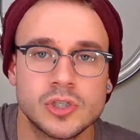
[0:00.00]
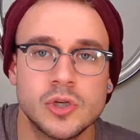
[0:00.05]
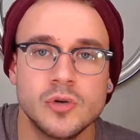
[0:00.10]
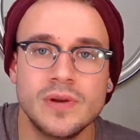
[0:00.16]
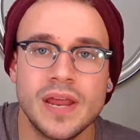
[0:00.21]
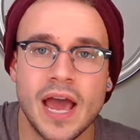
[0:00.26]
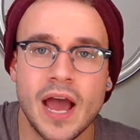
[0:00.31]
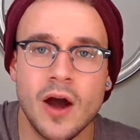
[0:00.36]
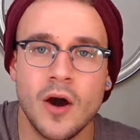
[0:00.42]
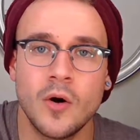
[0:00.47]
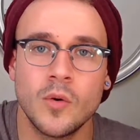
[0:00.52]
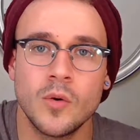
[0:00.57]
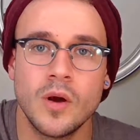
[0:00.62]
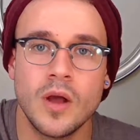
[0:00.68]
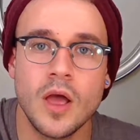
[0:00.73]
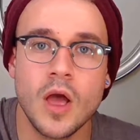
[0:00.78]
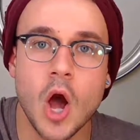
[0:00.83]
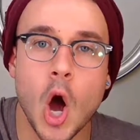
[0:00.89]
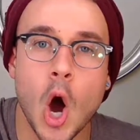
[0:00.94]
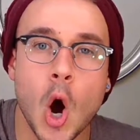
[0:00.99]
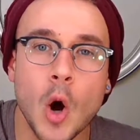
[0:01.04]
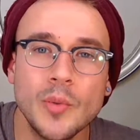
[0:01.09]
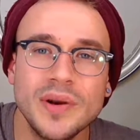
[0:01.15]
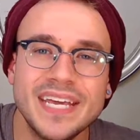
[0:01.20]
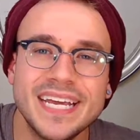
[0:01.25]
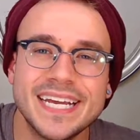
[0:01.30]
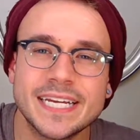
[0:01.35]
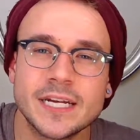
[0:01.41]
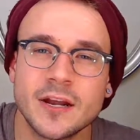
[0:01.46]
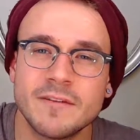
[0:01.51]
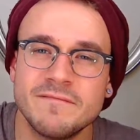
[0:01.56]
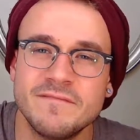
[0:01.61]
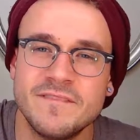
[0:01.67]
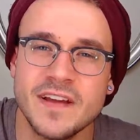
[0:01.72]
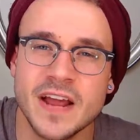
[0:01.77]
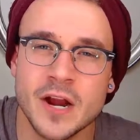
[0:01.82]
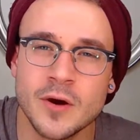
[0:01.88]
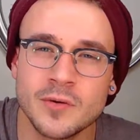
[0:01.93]
to now honing in on
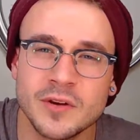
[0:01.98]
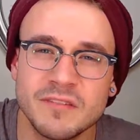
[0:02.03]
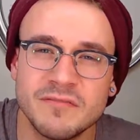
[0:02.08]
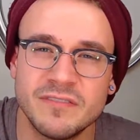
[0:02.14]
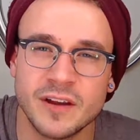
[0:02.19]
very,